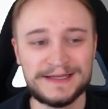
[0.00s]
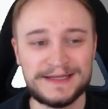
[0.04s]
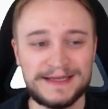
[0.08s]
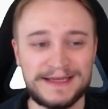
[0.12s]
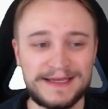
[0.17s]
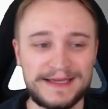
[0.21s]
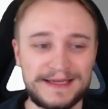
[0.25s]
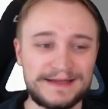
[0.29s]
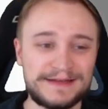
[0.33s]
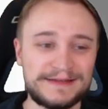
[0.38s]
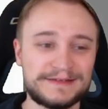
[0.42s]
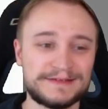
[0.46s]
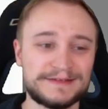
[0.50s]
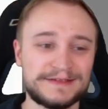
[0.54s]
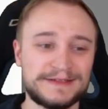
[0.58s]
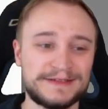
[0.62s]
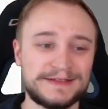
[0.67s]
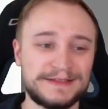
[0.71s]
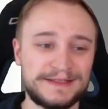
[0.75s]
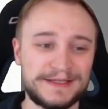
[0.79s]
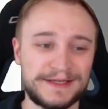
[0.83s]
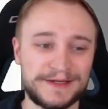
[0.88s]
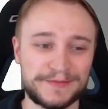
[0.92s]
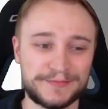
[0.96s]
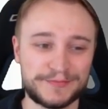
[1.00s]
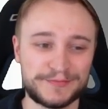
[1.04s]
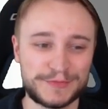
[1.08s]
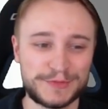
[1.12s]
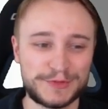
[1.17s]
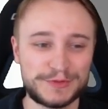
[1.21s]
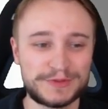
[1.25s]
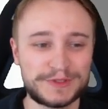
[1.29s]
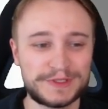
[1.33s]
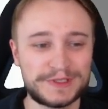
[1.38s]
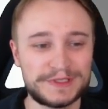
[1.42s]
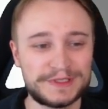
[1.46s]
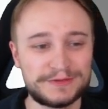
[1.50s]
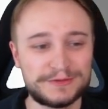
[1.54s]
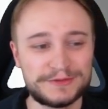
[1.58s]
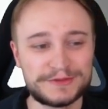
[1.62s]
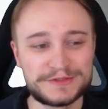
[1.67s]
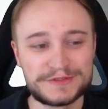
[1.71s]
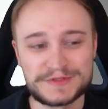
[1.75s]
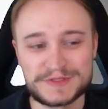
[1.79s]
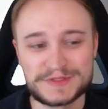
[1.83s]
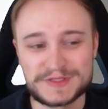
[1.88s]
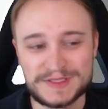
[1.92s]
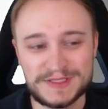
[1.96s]
And yeah, you can
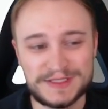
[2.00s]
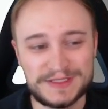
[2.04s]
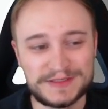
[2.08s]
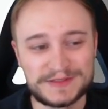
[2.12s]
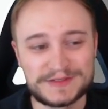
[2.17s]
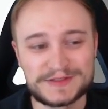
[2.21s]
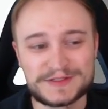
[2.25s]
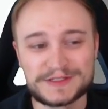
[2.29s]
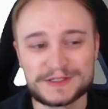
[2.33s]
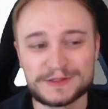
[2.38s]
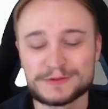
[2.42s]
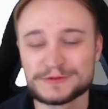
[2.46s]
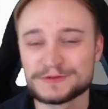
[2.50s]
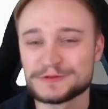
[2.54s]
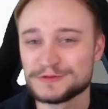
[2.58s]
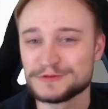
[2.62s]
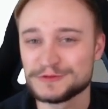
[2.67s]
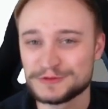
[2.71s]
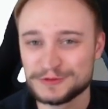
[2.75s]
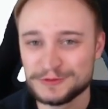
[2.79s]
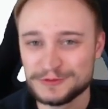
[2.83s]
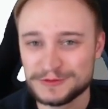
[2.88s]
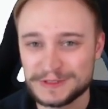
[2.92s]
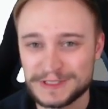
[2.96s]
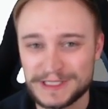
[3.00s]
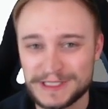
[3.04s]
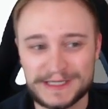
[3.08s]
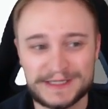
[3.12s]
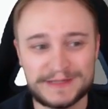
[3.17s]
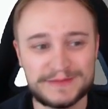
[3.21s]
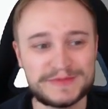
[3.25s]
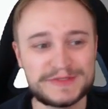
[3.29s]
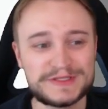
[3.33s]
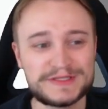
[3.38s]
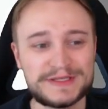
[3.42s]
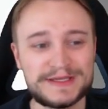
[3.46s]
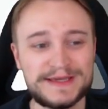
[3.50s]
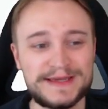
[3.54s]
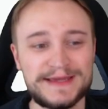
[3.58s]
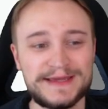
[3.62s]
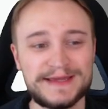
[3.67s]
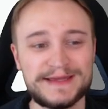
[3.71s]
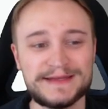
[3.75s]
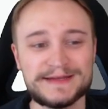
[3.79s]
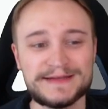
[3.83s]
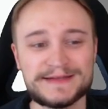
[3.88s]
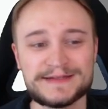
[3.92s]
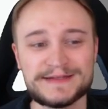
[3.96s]
also see it sold 2 times,
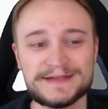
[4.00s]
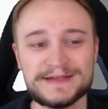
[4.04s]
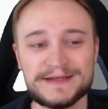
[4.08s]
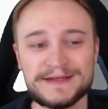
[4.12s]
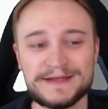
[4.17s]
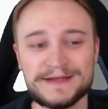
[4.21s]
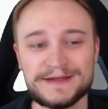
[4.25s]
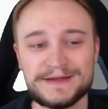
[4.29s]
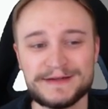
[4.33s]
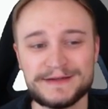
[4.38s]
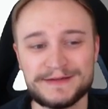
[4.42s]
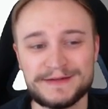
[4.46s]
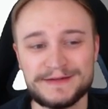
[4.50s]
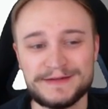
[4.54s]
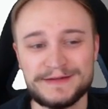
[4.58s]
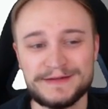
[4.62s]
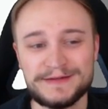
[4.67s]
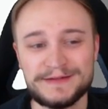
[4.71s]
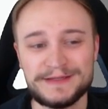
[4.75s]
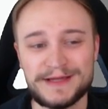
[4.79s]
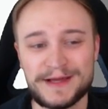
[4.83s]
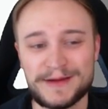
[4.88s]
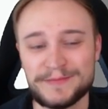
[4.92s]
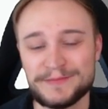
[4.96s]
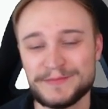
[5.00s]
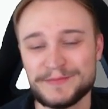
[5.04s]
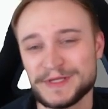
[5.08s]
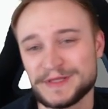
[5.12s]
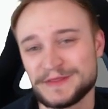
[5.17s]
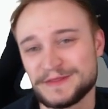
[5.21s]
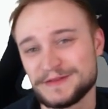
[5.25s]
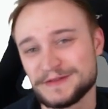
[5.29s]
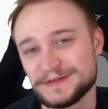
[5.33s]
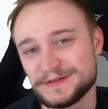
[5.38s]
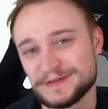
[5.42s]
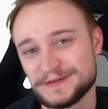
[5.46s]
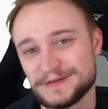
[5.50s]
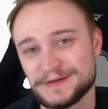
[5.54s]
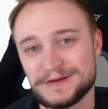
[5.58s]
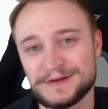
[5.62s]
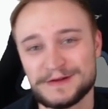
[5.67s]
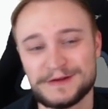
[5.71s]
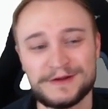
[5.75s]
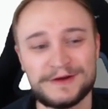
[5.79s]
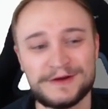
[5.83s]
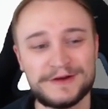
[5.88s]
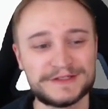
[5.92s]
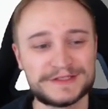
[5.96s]
and but the
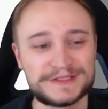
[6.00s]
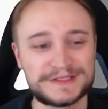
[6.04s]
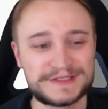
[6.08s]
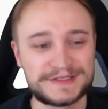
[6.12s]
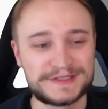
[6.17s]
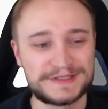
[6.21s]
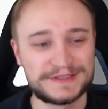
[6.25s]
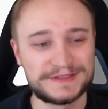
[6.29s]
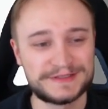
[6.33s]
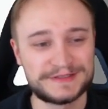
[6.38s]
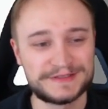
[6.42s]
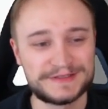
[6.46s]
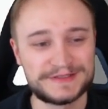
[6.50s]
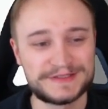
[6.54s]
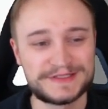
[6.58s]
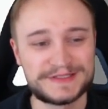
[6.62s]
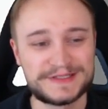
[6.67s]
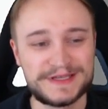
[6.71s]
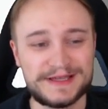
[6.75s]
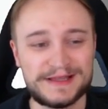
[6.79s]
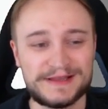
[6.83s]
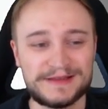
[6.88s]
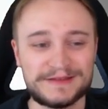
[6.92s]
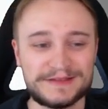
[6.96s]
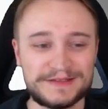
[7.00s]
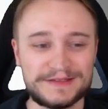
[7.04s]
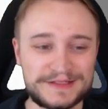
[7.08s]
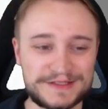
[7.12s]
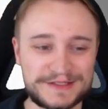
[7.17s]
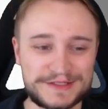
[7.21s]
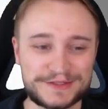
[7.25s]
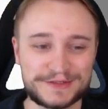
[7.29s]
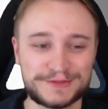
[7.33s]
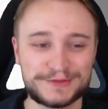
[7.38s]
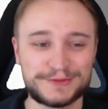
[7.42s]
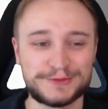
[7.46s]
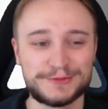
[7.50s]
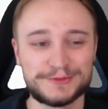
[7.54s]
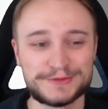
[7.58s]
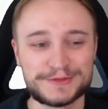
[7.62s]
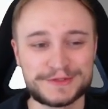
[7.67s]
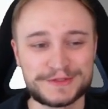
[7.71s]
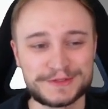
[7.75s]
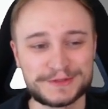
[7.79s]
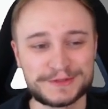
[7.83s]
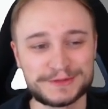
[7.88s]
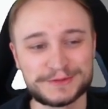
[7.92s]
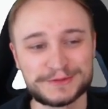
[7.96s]
last sell is
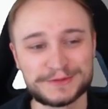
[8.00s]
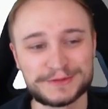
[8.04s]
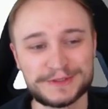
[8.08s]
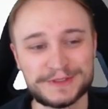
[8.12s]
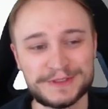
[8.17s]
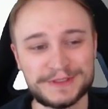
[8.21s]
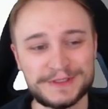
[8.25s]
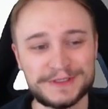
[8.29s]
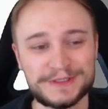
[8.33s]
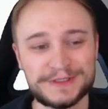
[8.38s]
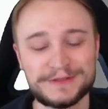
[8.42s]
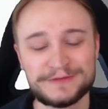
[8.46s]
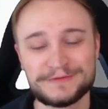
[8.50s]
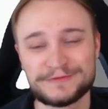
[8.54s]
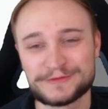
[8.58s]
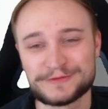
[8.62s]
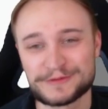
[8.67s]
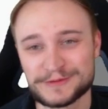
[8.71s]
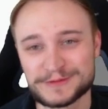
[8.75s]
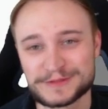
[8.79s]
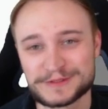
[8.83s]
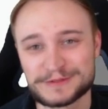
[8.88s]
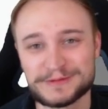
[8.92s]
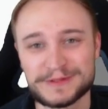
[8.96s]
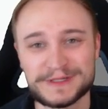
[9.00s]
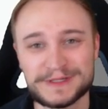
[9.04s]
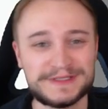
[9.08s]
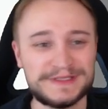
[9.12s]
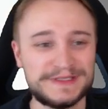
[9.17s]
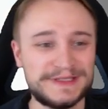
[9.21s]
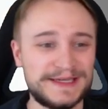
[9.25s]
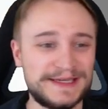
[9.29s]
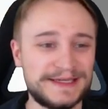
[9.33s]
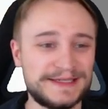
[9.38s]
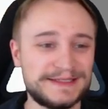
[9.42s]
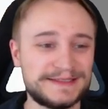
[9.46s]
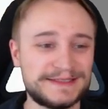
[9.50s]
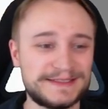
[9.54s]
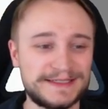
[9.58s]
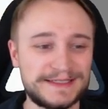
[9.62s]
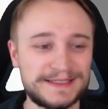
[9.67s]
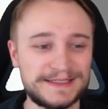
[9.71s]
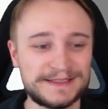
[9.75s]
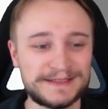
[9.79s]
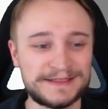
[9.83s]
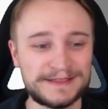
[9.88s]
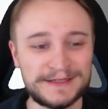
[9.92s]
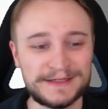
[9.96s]
also from
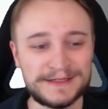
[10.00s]
2018.